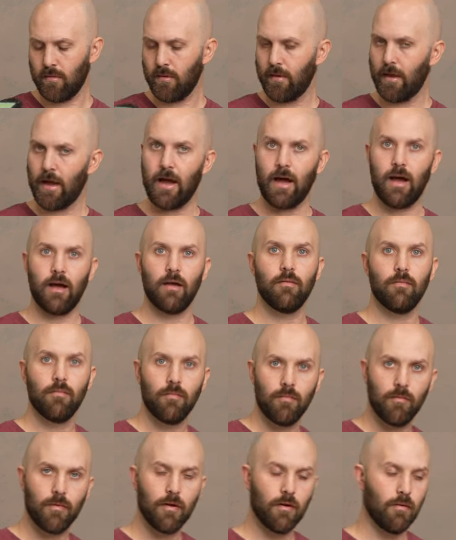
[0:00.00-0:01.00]
Nah,
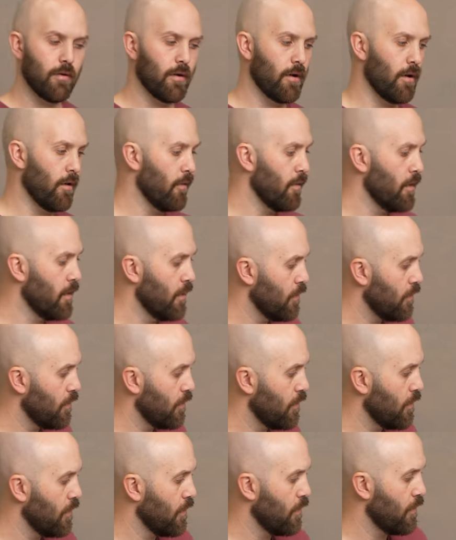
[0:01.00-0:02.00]
there we go.
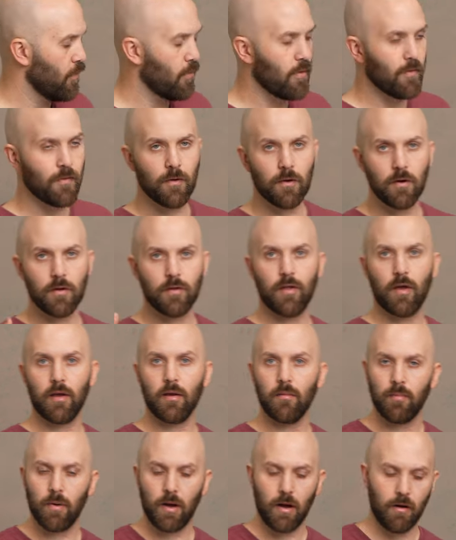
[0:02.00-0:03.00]

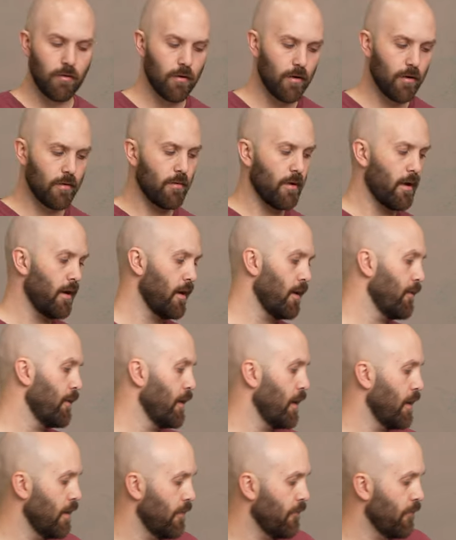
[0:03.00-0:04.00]
1/32nd power on the
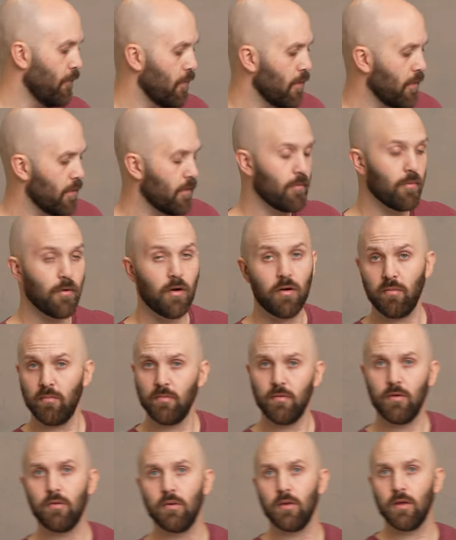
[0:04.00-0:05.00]
AD400 Pro,
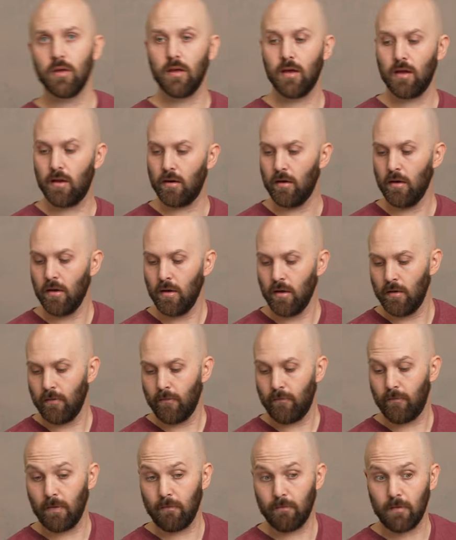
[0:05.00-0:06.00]
you can get
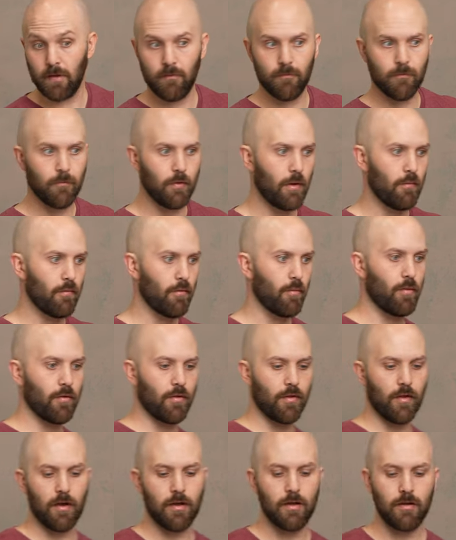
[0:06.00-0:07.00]
15 frames per
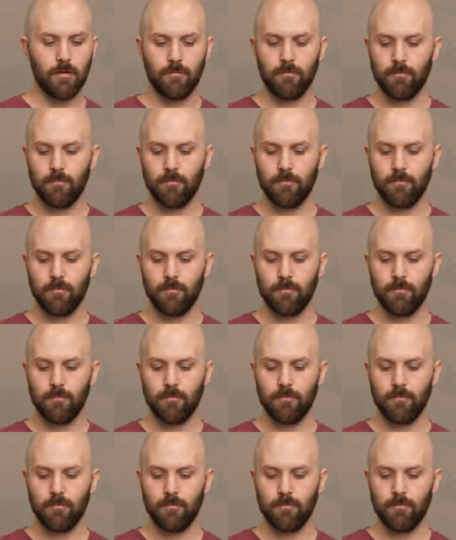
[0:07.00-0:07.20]
second.